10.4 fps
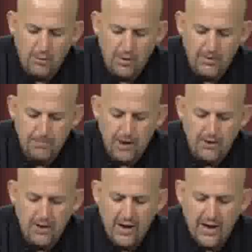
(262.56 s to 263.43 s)
with the
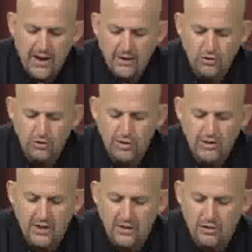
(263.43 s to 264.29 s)
powder, and do
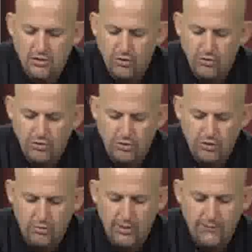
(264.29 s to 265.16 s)
it in 2 to
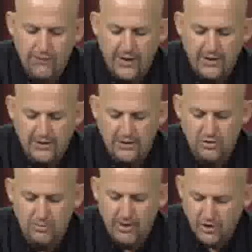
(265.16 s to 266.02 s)
3 phases
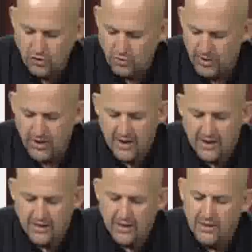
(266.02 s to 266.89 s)
to make sure
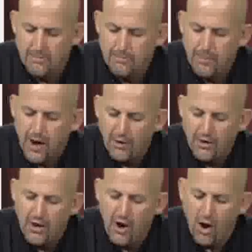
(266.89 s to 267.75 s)
that the
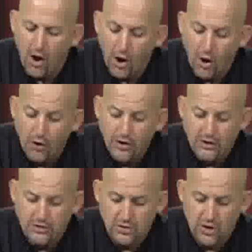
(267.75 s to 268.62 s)
powder
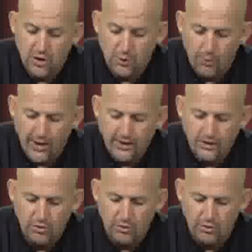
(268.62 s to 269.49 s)
hardens right
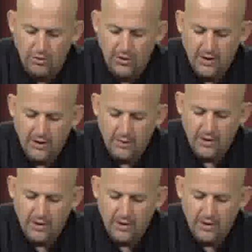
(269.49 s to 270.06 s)
through. We